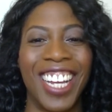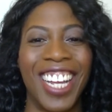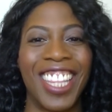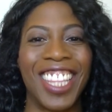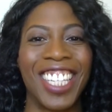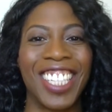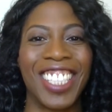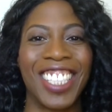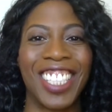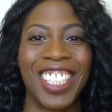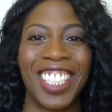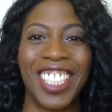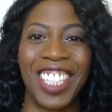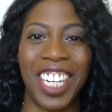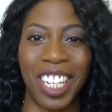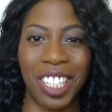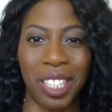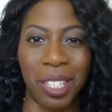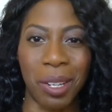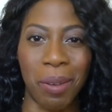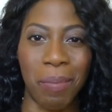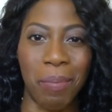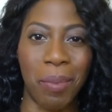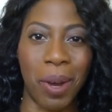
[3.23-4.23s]
This is
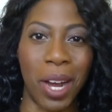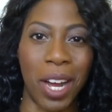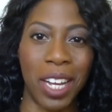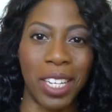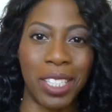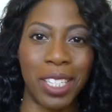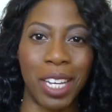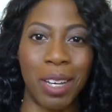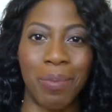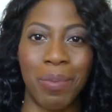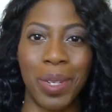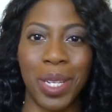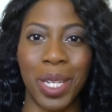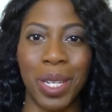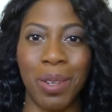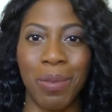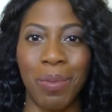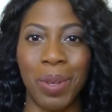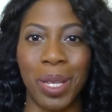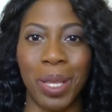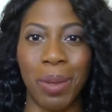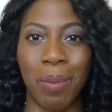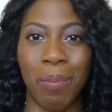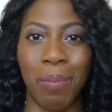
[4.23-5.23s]
Jessica Boss helping you
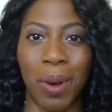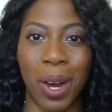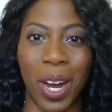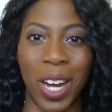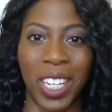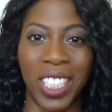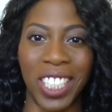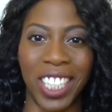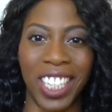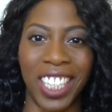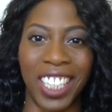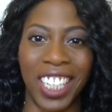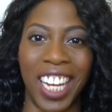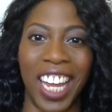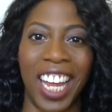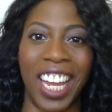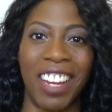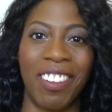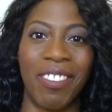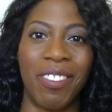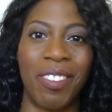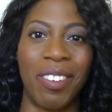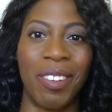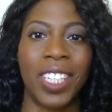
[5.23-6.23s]
be the boss in life.